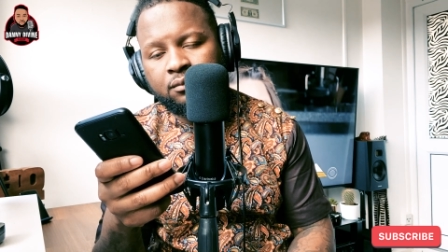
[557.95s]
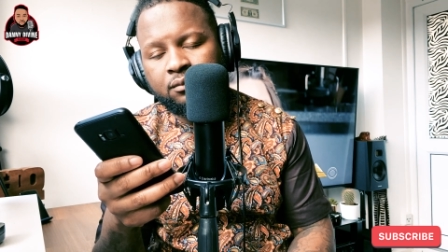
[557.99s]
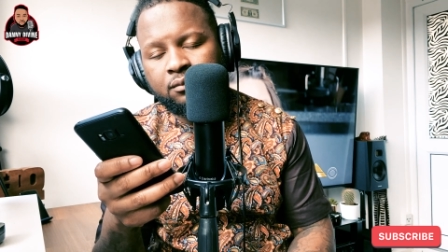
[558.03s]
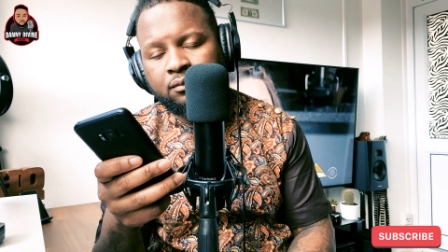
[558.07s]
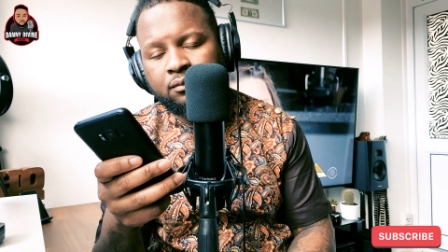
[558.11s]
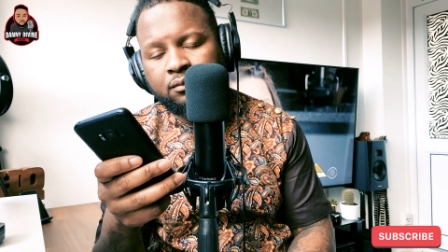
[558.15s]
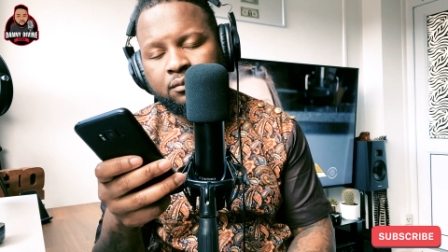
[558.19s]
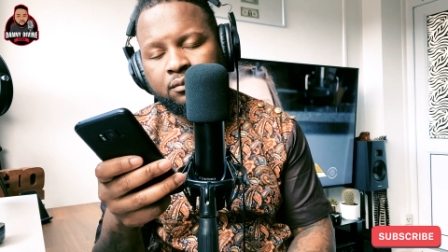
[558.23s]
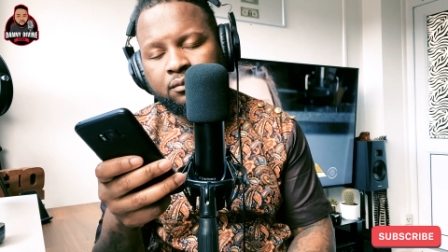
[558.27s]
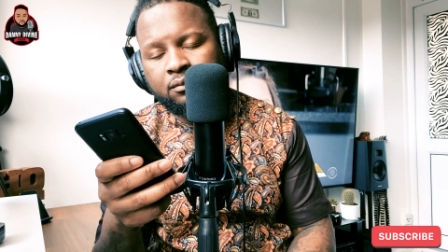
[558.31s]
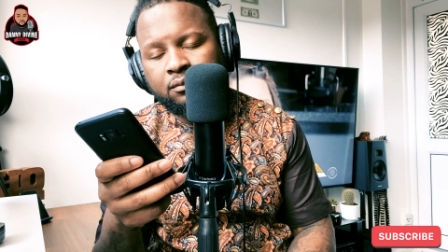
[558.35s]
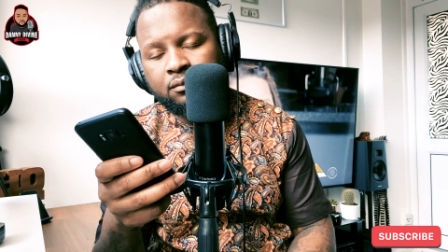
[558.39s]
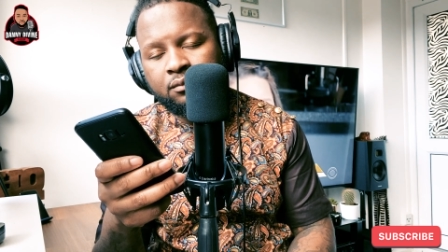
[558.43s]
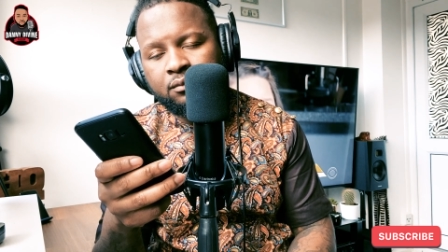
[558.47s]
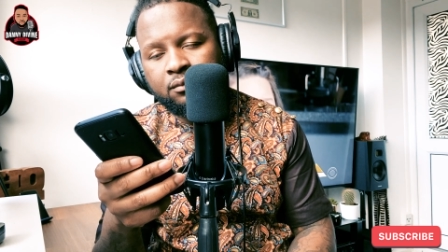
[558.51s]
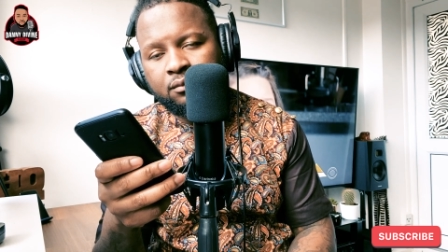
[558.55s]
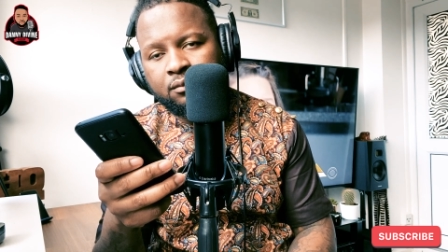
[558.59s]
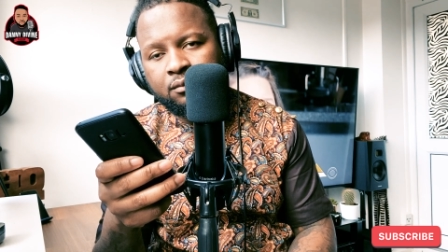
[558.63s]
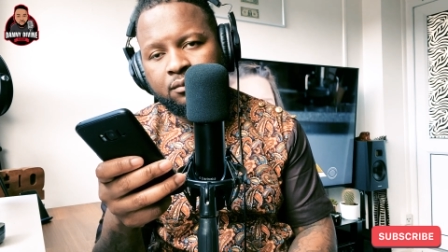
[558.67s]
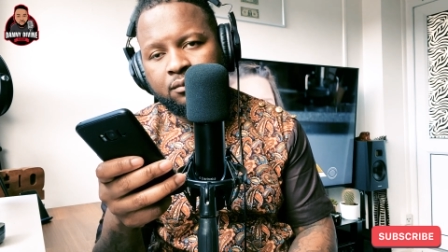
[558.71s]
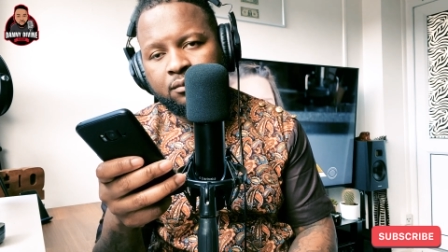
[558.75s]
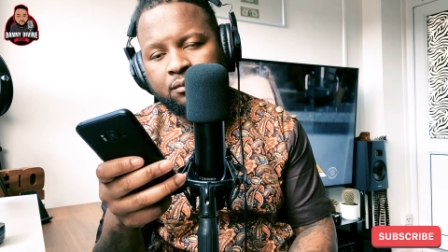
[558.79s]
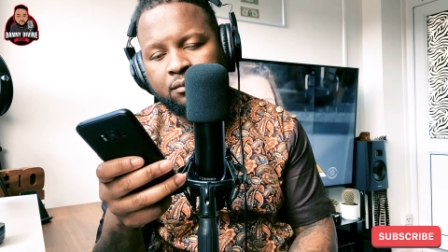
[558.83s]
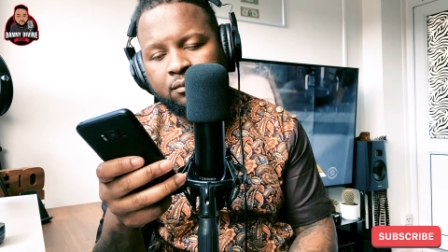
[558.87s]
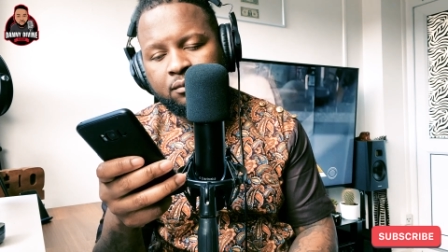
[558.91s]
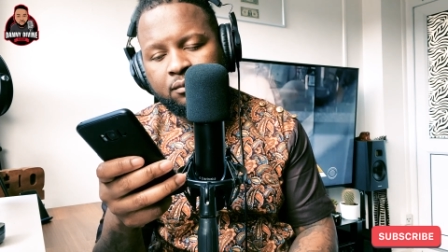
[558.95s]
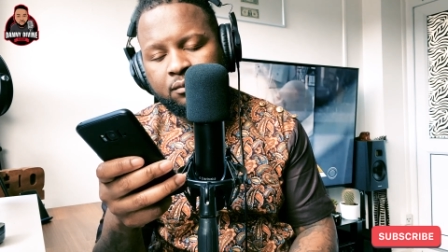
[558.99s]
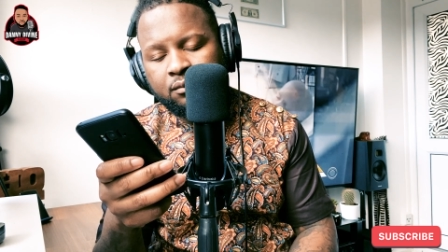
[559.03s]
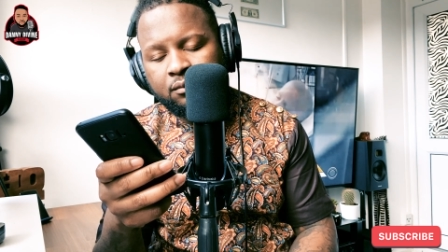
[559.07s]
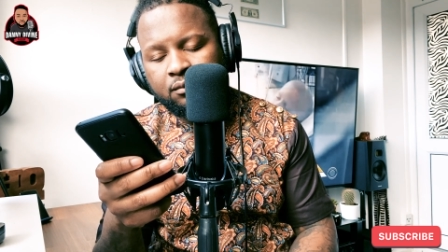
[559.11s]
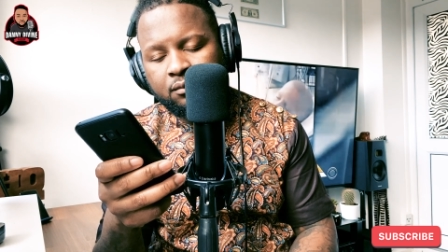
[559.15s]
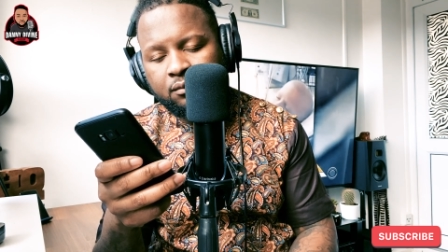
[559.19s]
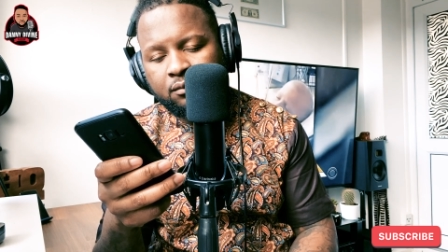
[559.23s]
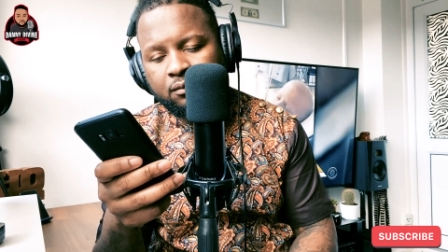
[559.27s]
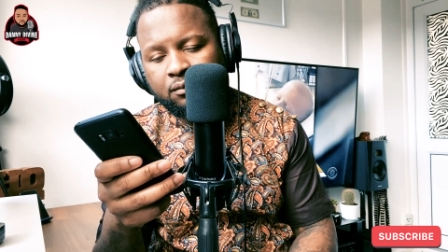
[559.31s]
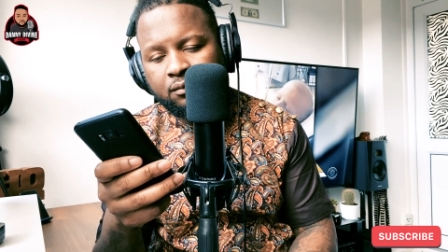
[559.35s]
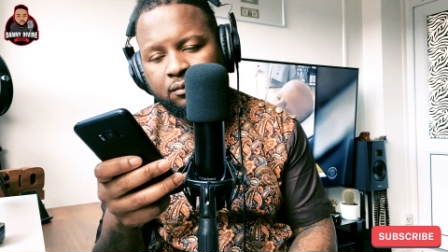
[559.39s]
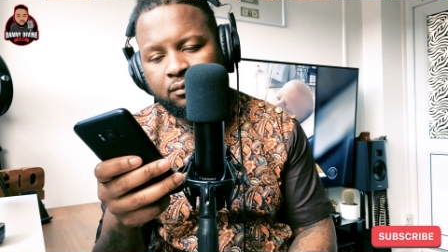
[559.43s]
My son
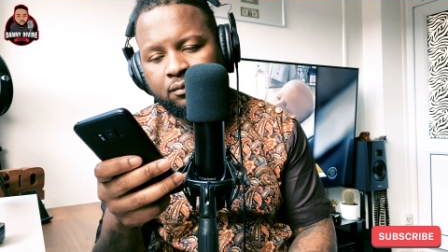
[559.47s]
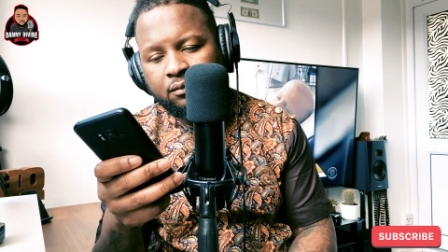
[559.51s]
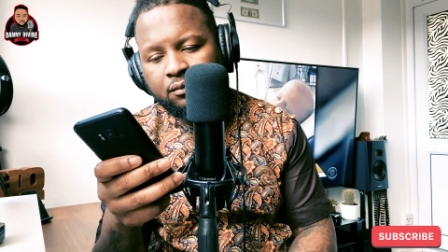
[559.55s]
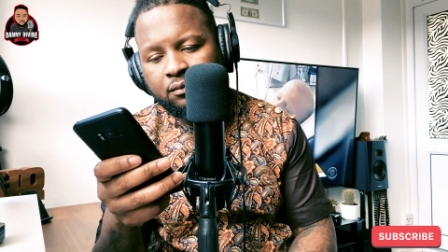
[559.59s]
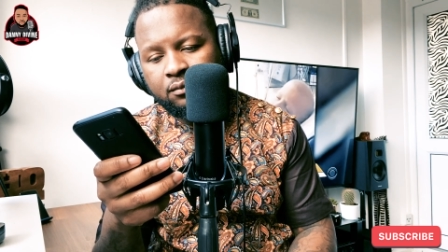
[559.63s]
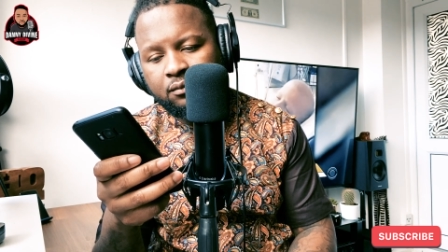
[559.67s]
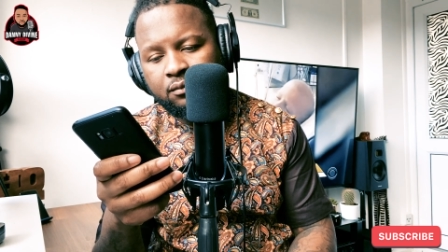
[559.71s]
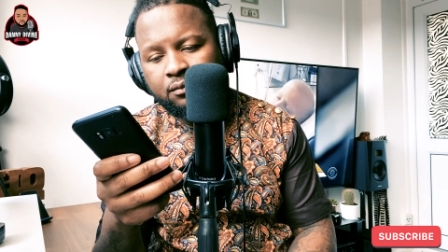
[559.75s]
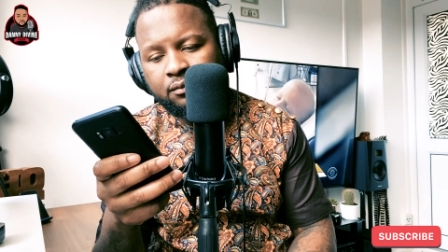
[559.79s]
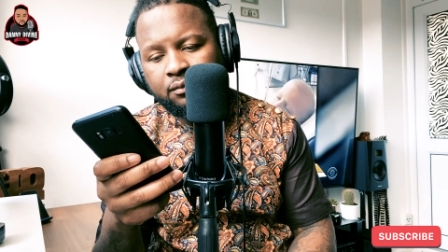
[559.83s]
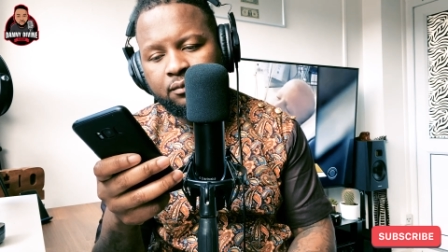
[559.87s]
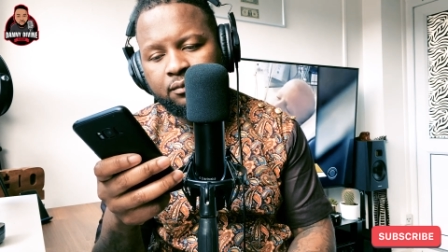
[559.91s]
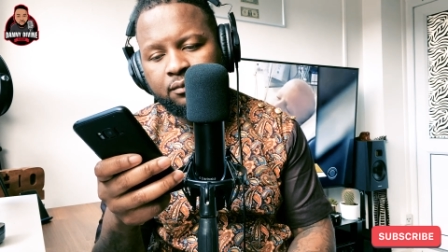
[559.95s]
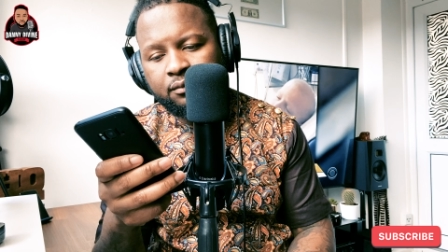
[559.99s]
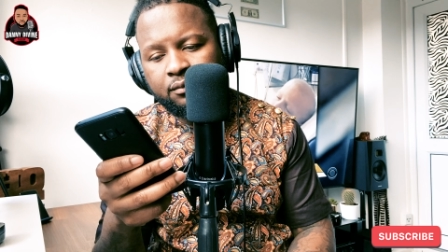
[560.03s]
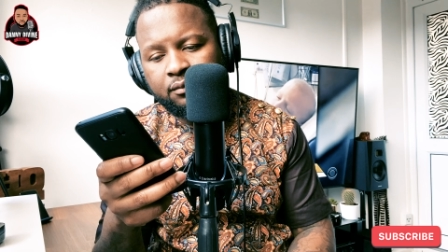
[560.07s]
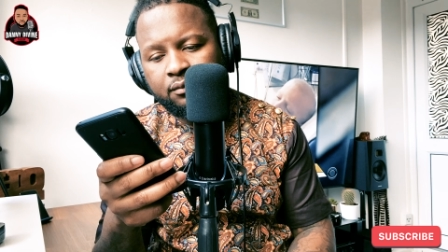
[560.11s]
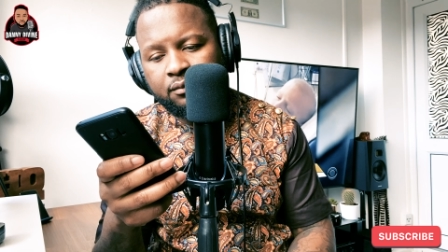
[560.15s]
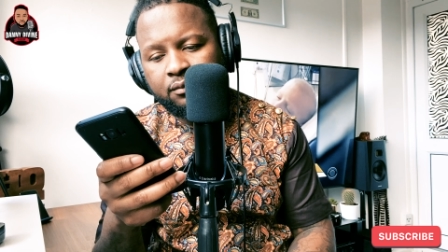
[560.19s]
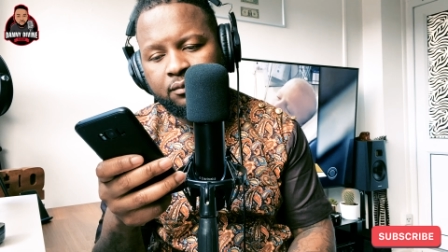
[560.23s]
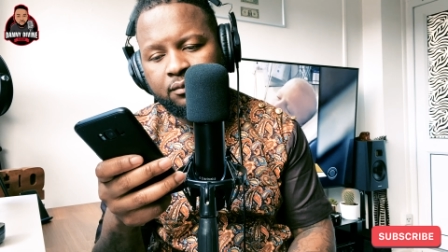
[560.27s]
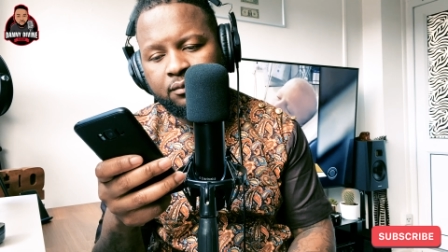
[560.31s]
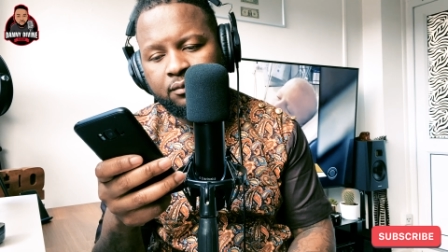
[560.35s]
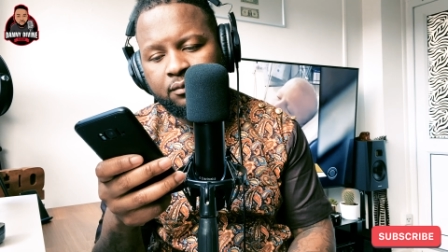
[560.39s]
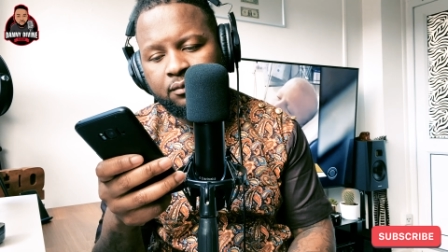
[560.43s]
lost all of his hair